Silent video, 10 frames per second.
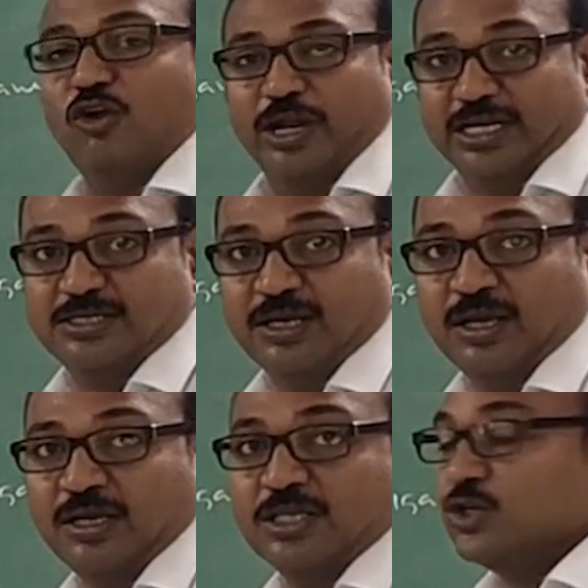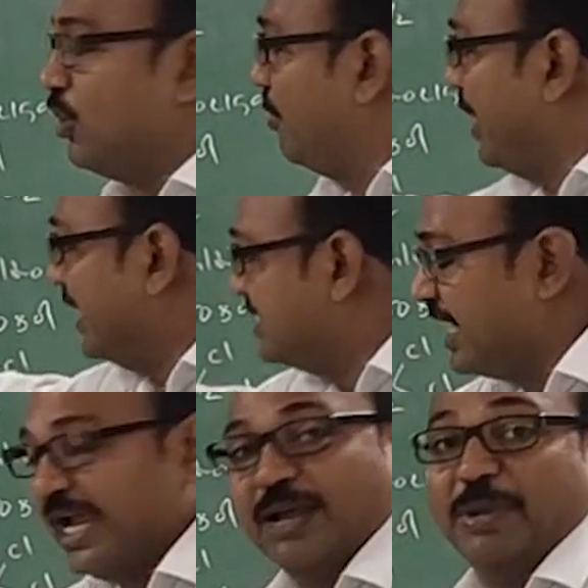chlorines. So
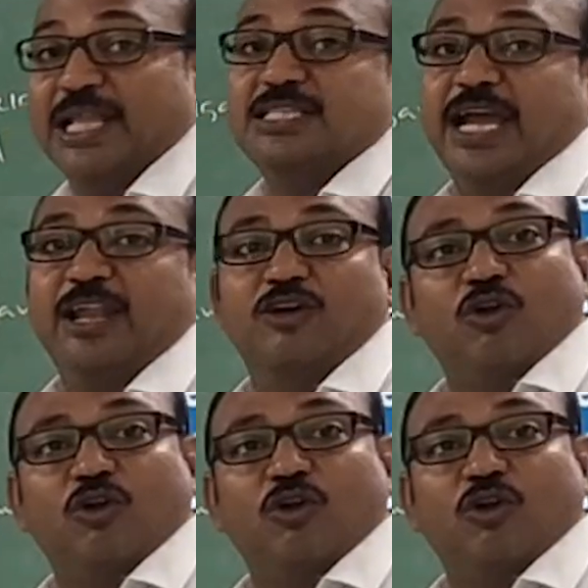benzyl, benzyl